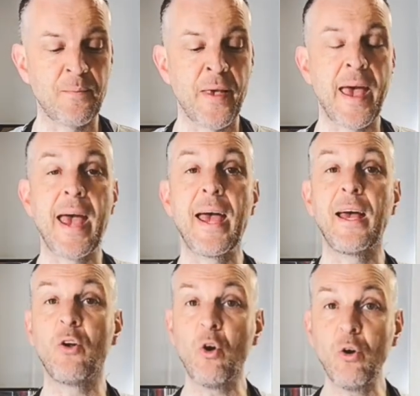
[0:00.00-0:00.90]

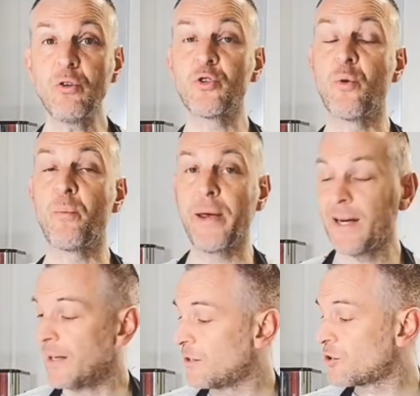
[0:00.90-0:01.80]
And also
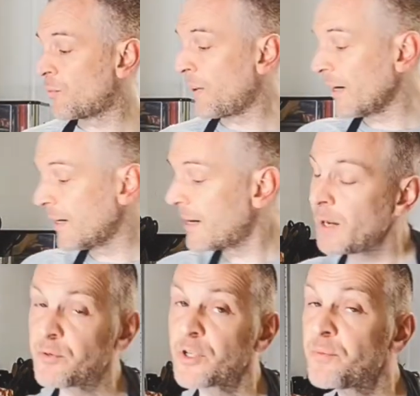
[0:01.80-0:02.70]
pickling. So pickling
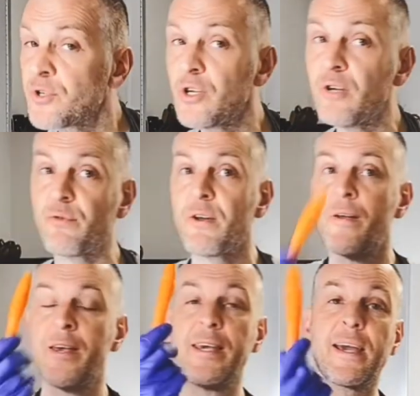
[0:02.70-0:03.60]
helps to preserve
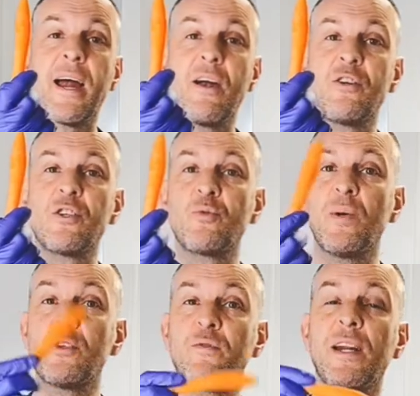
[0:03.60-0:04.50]
your carrots as
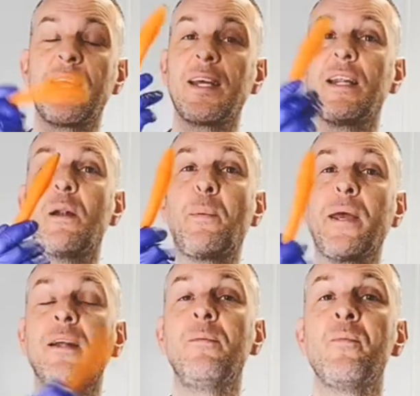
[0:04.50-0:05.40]
well. So if you like a little
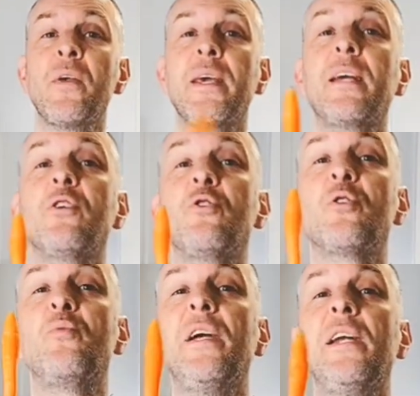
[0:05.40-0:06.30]
pickle, you can do
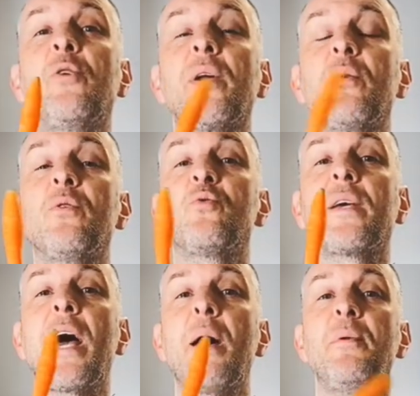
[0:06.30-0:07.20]
some really quick ones
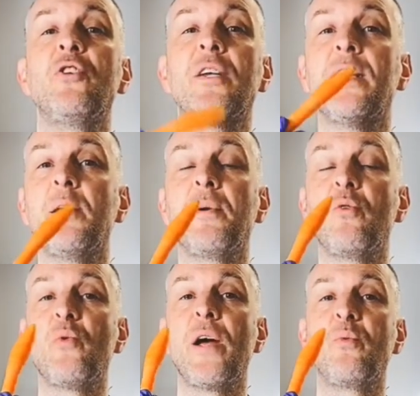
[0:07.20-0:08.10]
with cabbage and a little bit
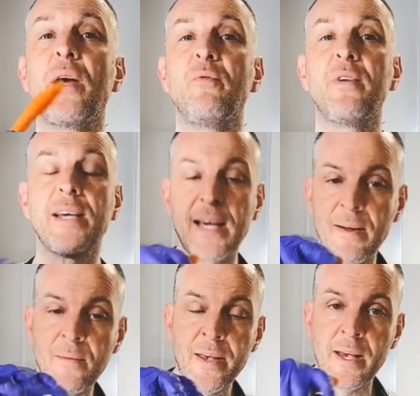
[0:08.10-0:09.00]
of red wine
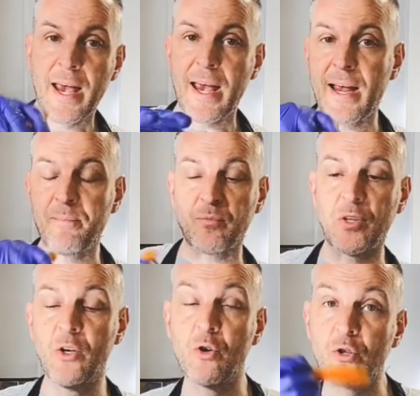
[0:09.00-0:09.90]
vinegar.
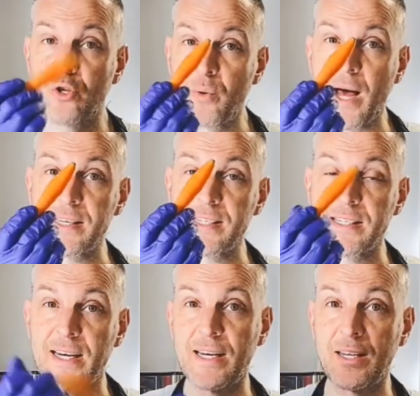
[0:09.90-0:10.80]
Do it, as I
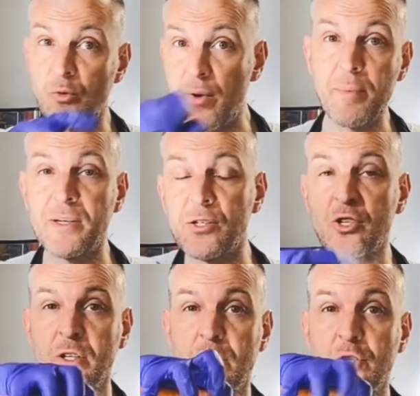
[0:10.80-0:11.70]
said, in the
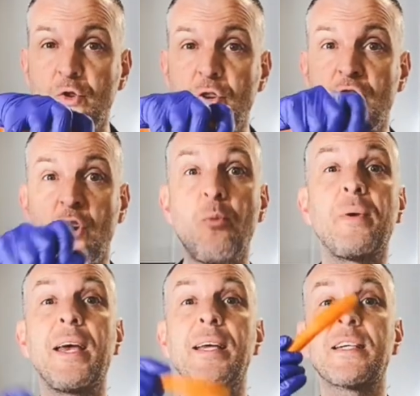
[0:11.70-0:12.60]
ribbons and scrunch it
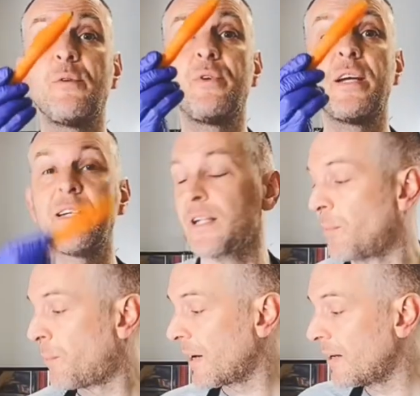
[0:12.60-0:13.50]
up, get yourself a nice
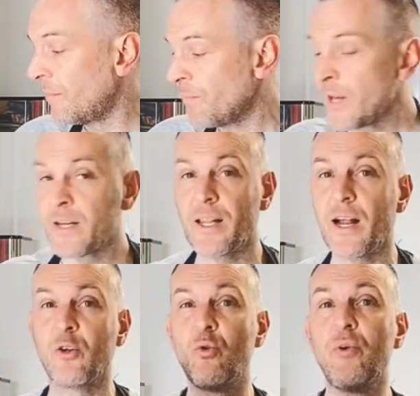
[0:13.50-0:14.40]
little pickle.
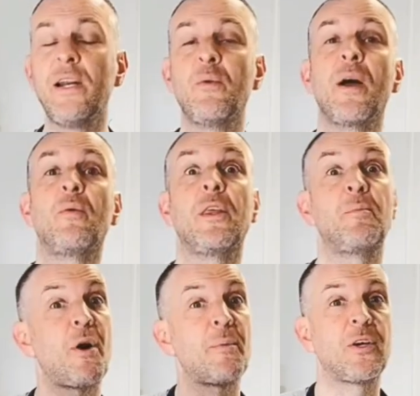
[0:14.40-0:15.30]
That'll go really well with your
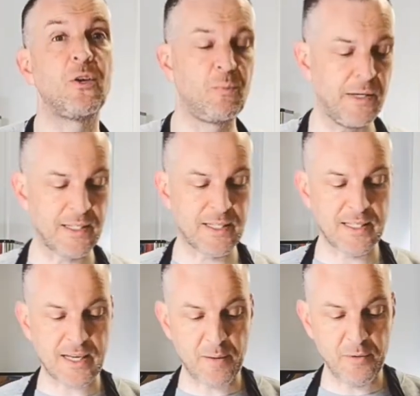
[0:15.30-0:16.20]
barbecued meats
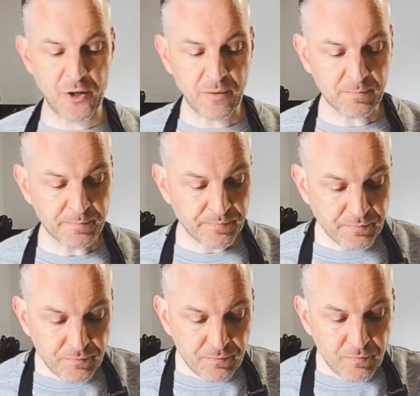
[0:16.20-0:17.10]
this time of year.
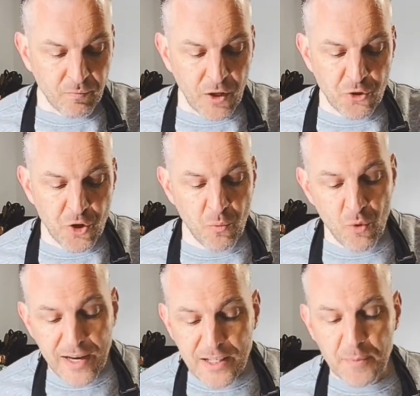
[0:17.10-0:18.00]
Some
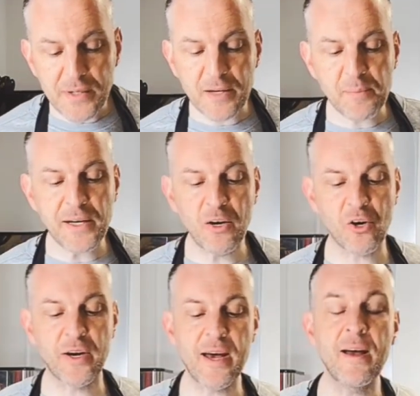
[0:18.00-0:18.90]
recipes I've been
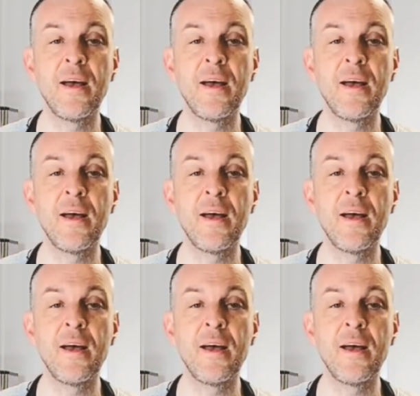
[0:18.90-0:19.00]
looking at: